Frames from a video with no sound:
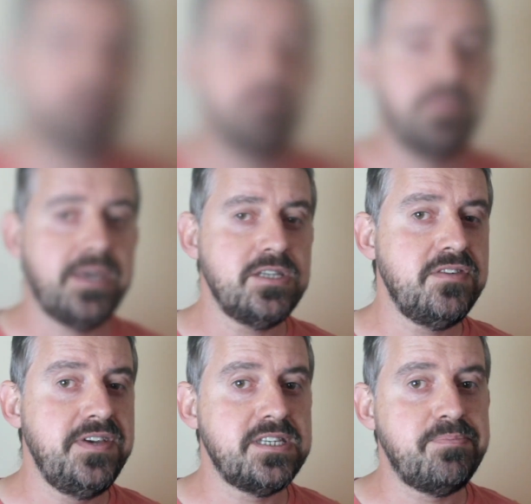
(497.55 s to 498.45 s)
Because of
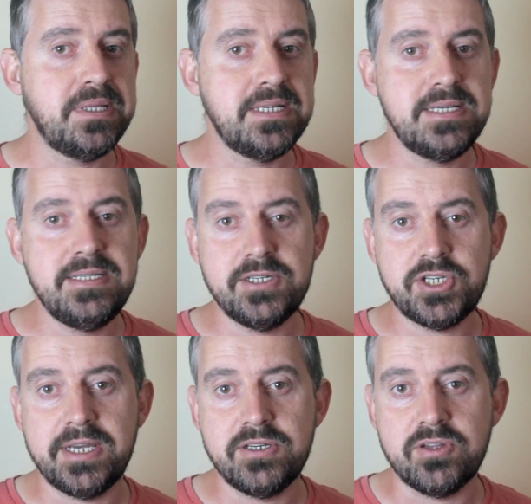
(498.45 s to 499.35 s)
his ability to
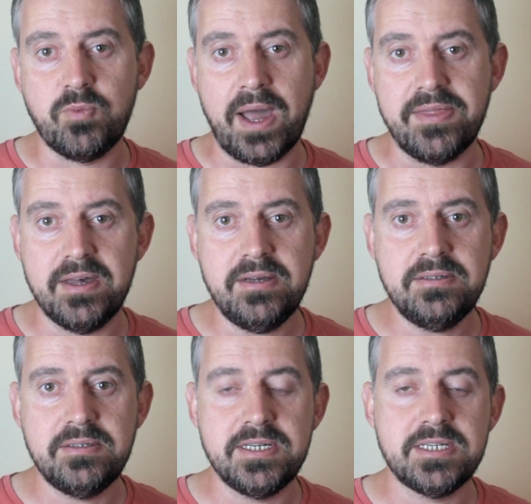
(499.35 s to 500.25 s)
change the weather
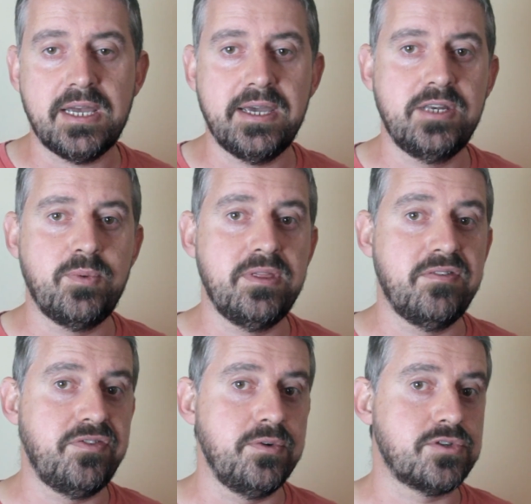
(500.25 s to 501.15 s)
and decide when the
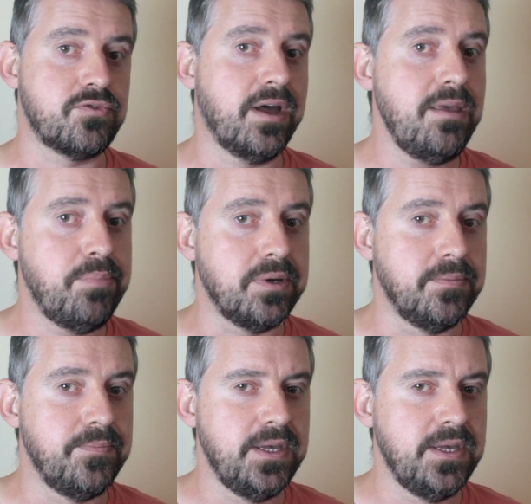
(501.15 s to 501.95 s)
fruits ripen,